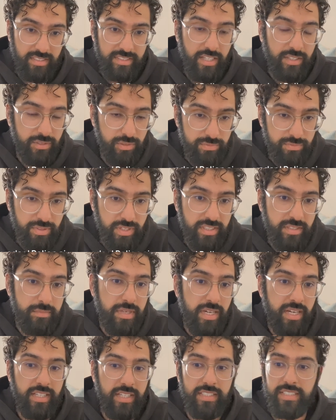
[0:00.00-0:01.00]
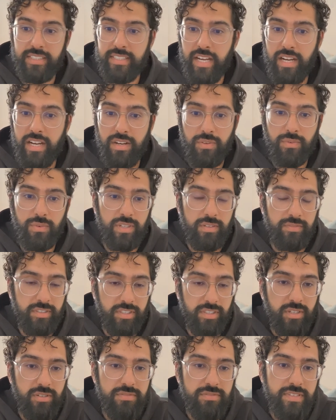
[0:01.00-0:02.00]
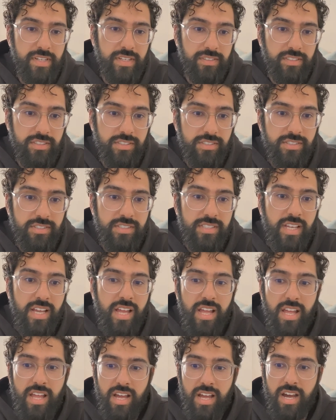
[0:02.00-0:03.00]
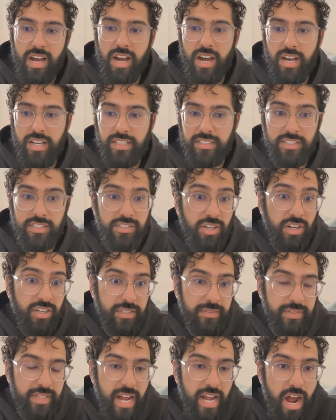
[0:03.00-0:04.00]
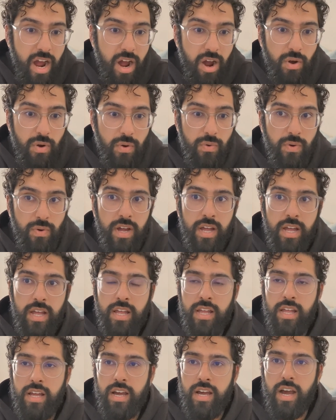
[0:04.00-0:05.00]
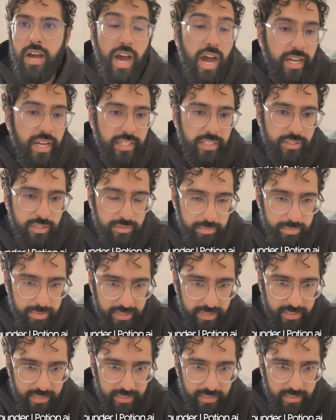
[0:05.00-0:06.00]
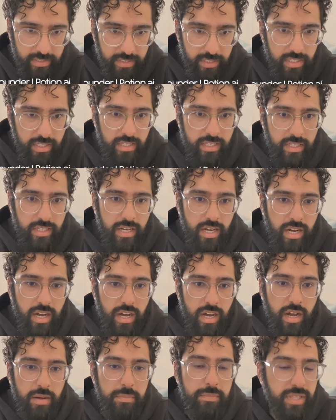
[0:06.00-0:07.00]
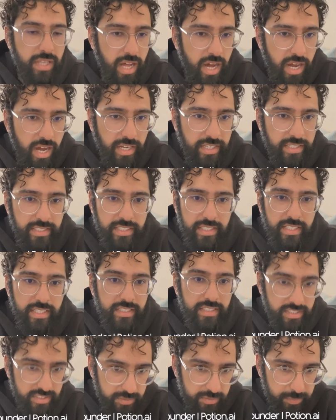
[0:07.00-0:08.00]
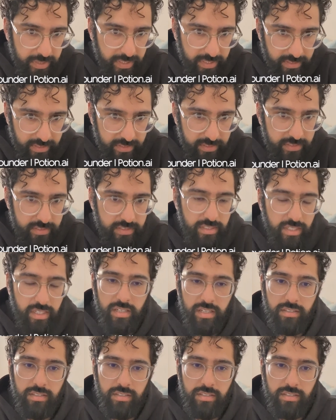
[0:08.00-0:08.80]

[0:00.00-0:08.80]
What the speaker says: a childhood friend of mine, and now one of our co-founders, just talking about how AI could be applied in the space